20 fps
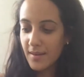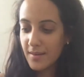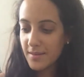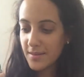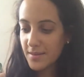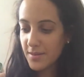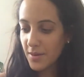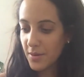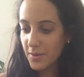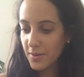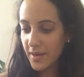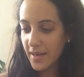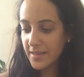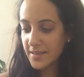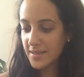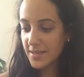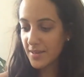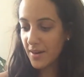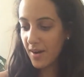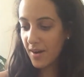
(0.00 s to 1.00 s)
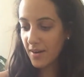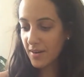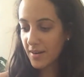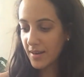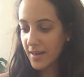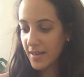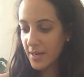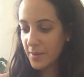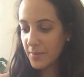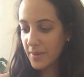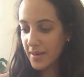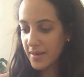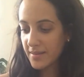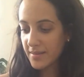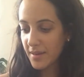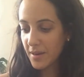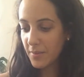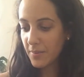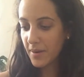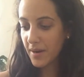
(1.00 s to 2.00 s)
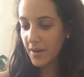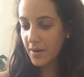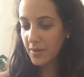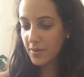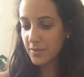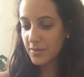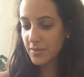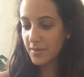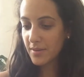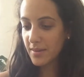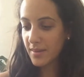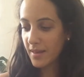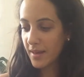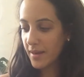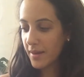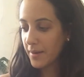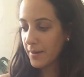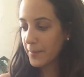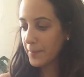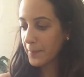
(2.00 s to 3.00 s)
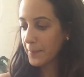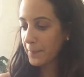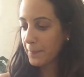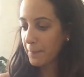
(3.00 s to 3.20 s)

So let's talk a little bit about the